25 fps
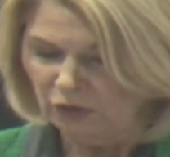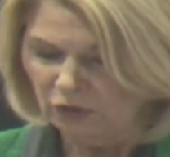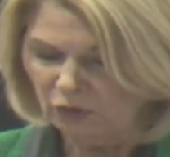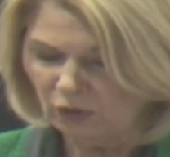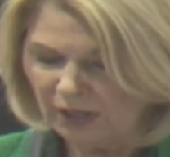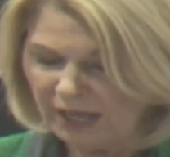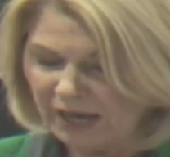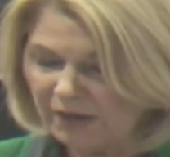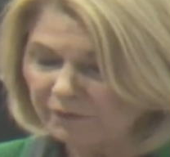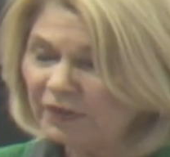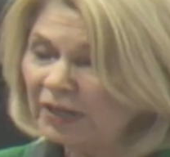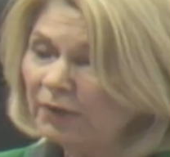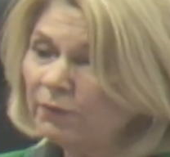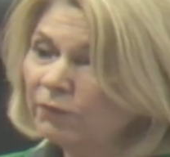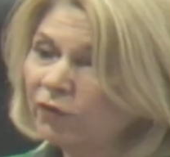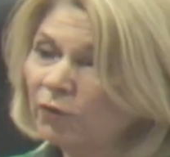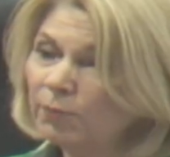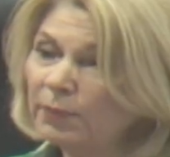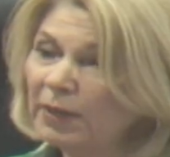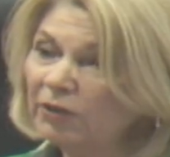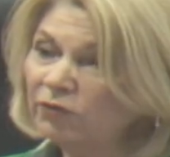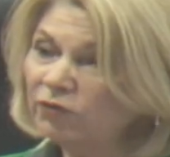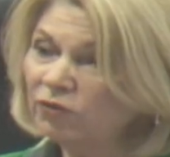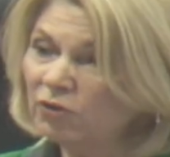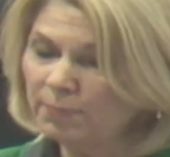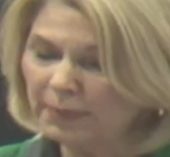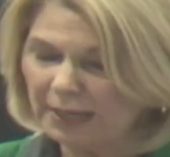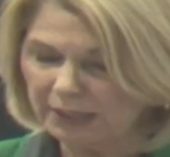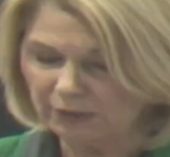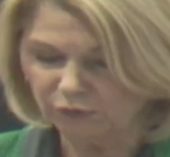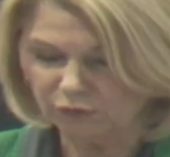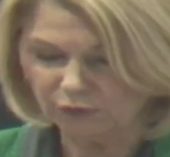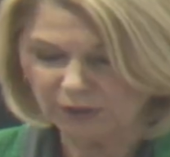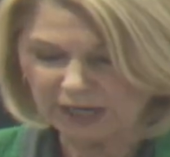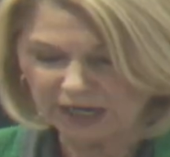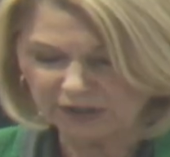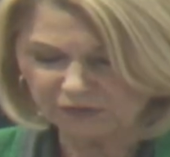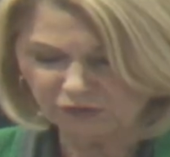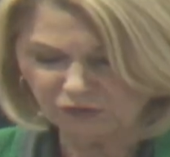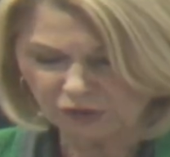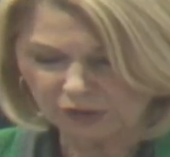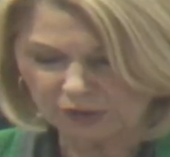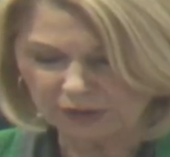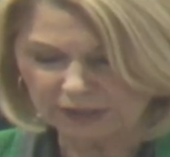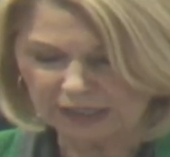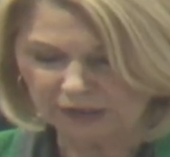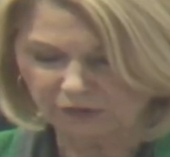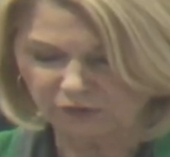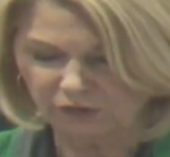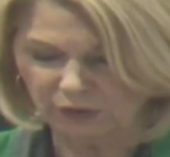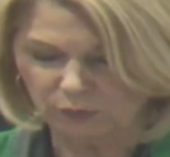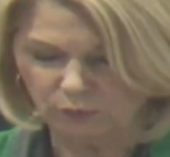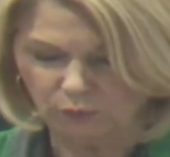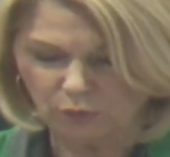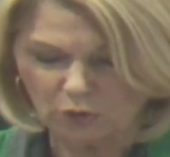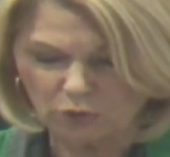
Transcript: You'll have information about trash collection,